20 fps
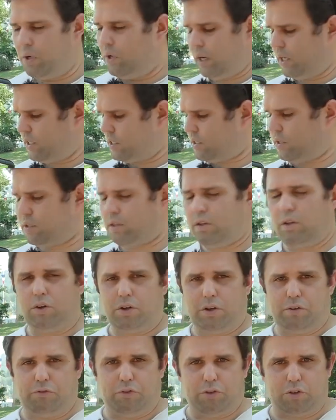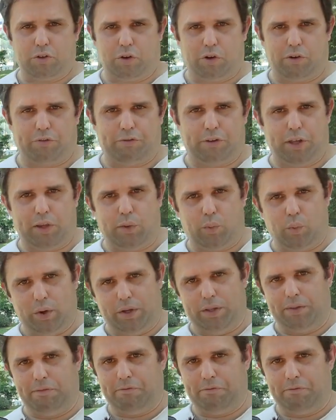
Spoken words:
I started learning photography with